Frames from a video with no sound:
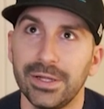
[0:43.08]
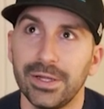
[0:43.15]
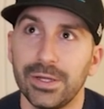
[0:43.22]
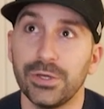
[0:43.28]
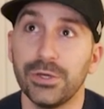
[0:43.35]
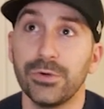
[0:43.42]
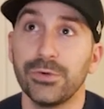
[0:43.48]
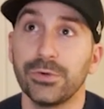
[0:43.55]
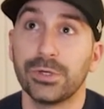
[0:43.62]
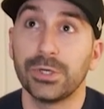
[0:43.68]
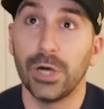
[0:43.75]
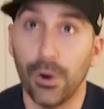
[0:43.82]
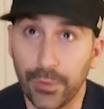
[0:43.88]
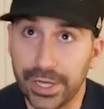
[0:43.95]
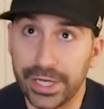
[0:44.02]
you
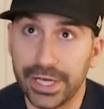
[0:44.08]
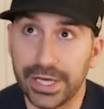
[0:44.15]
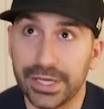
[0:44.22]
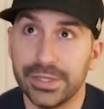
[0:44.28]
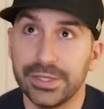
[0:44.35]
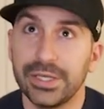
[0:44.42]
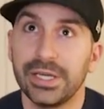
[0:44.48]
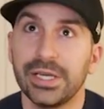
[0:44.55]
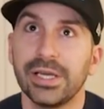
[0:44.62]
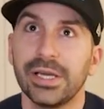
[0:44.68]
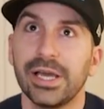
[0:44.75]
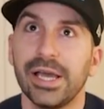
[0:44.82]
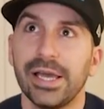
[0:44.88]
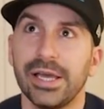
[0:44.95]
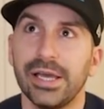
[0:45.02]
go to Italy
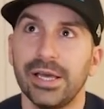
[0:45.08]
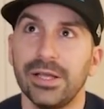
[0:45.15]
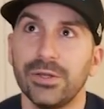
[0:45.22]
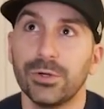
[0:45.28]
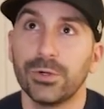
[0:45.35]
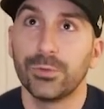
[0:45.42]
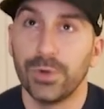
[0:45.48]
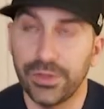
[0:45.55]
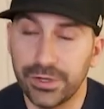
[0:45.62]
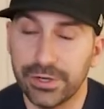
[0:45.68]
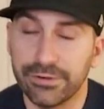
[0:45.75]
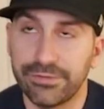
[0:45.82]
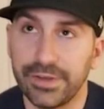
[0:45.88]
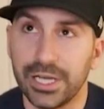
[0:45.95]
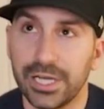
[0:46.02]
and you're with your
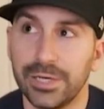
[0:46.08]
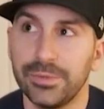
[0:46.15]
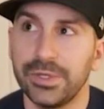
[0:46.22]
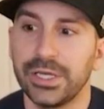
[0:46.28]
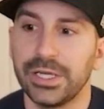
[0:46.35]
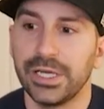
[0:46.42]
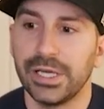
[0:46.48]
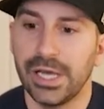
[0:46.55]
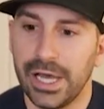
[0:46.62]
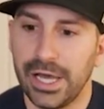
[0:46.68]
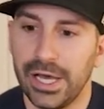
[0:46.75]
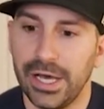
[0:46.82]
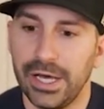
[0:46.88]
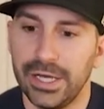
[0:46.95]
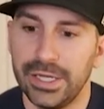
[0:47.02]
family
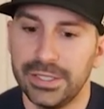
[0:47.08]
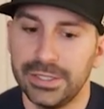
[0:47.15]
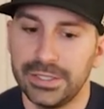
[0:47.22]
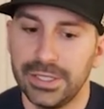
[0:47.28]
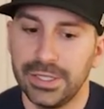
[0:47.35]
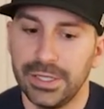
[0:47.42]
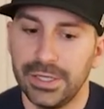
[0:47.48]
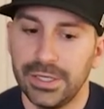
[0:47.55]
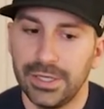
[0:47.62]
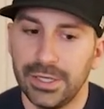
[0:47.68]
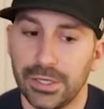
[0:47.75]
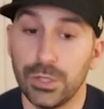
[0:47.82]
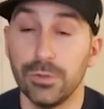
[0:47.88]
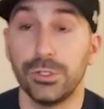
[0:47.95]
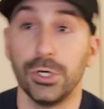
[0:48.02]
and
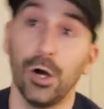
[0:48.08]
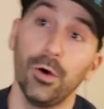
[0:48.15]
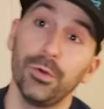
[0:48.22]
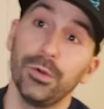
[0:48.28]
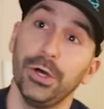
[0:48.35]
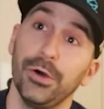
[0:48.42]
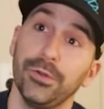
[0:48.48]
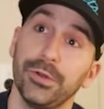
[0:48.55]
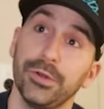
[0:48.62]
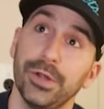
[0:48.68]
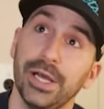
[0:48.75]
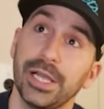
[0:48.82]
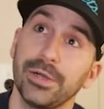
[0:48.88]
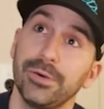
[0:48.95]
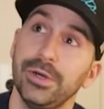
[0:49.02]
you don't know the
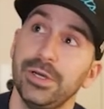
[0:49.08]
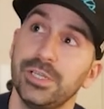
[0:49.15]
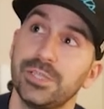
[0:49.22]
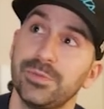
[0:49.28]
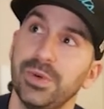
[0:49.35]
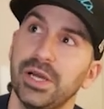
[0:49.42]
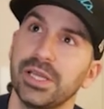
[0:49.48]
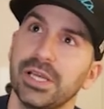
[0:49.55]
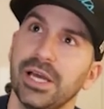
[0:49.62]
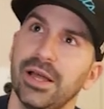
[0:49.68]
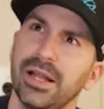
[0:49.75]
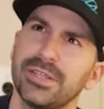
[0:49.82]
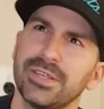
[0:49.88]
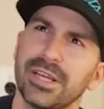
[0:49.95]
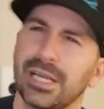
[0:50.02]
language, but yet
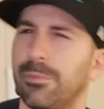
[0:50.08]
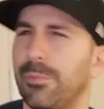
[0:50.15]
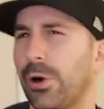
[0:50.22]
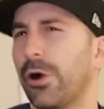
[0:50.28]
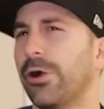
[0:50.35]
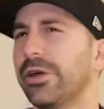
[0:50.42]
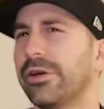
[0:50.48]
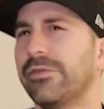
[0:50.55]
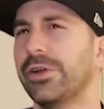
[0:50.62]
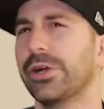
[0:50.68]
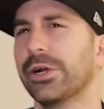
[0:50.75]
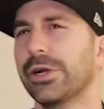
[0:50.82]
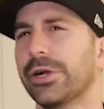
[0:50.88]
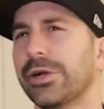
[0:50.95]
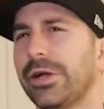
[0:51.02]
it's like a part of
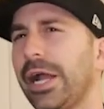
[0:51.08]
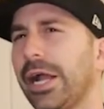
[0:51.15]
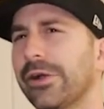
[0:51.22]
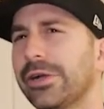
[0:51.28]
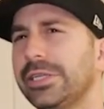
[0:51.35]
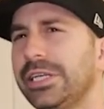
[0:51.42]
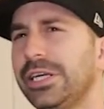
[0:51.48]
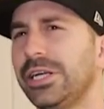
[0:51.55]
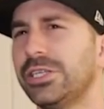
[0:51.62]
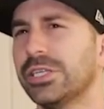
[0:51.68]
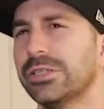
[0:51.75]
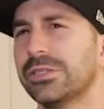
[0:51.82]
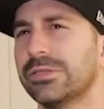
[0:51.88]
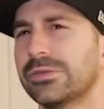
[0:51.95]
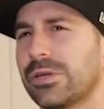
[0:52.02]
your heritage
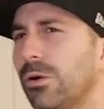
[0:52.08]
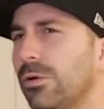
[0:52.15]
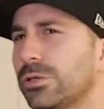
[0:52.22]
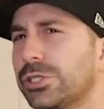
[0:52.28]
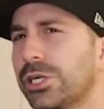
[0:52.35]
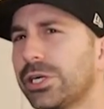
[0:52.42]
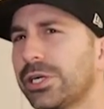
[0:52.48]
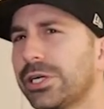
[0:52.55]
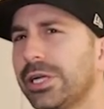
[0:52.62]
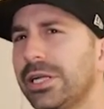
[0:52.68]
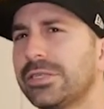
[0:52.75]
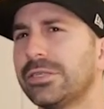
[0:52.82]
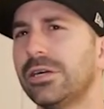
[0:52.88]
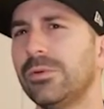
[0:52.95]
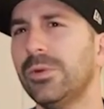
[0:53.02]
and culture in
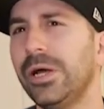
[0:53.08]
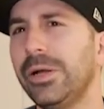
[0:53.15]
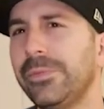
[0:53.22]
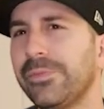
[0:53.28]
some way.